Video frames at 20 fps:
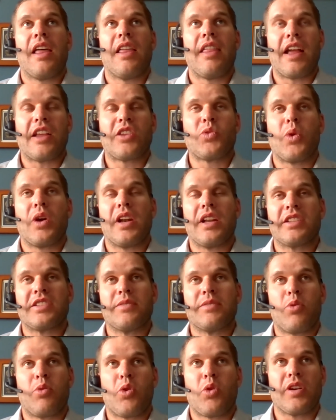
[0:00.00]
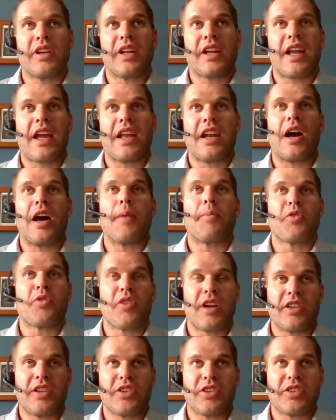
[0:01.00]
that's when it's important to kind of
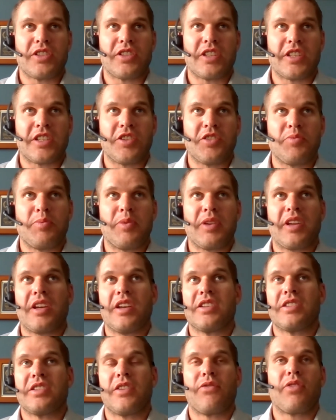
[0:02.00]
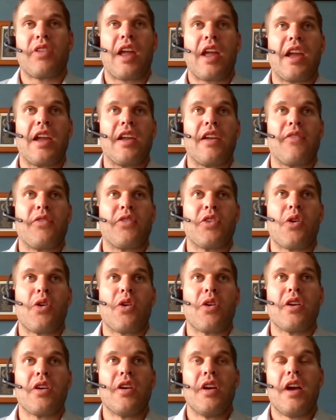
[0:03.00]
upgrade your systems because if they if
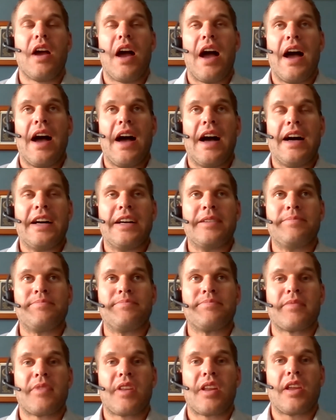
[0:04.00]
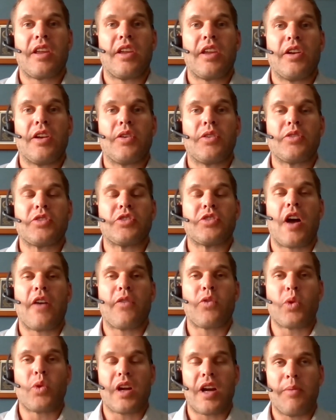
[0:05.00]
your um, you know
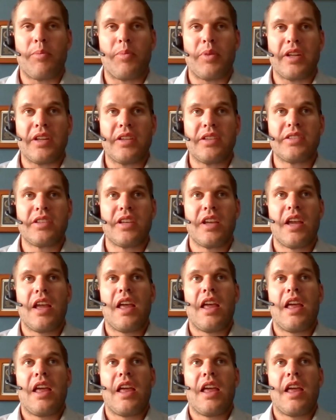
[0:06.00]
software companies